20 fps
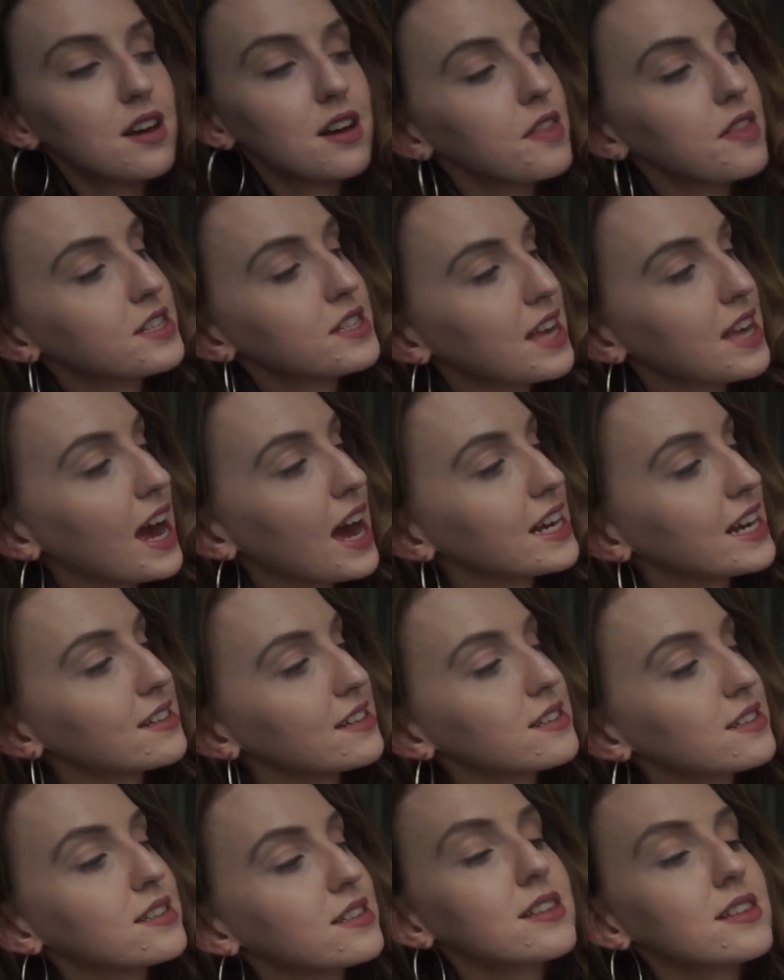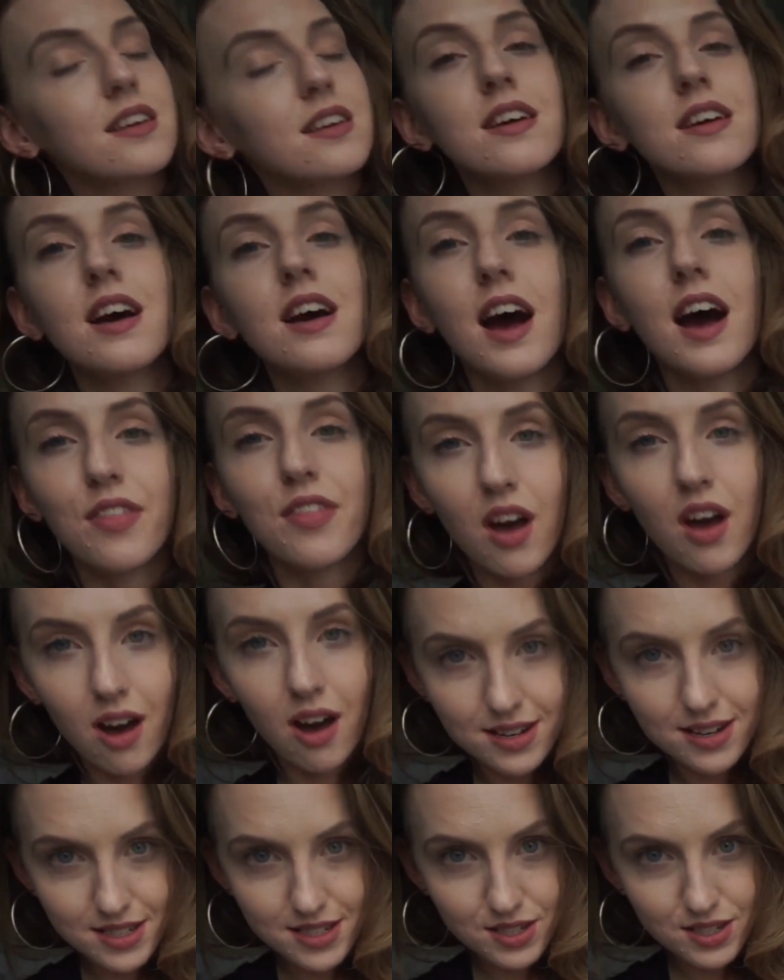the signs, and the
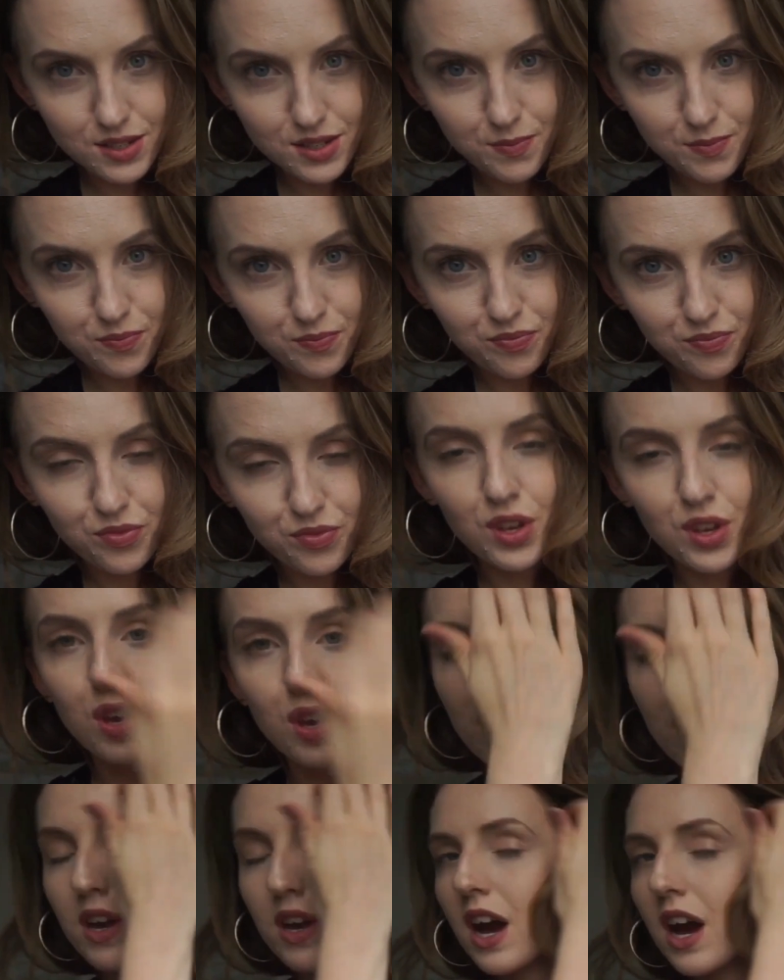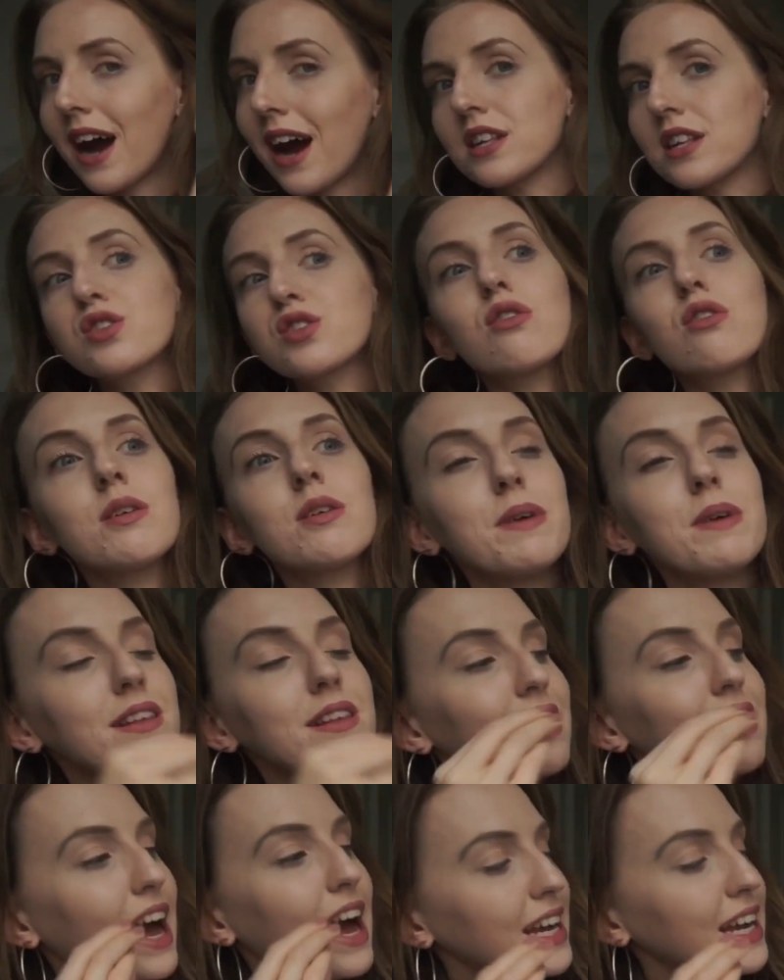houses. And it's going to be
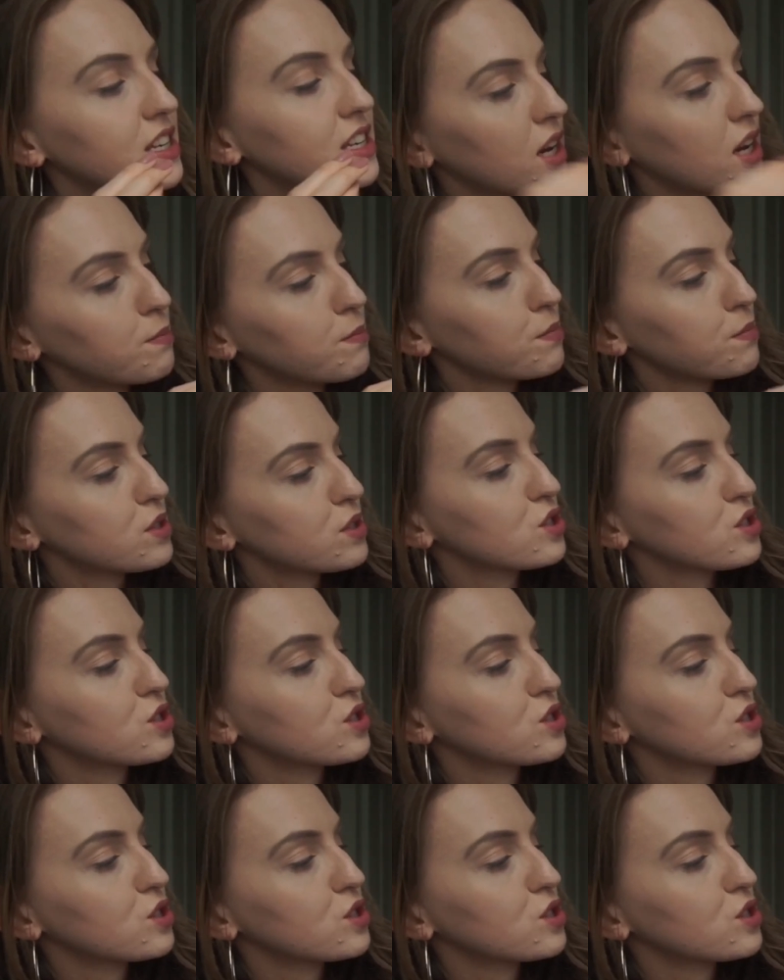lined up.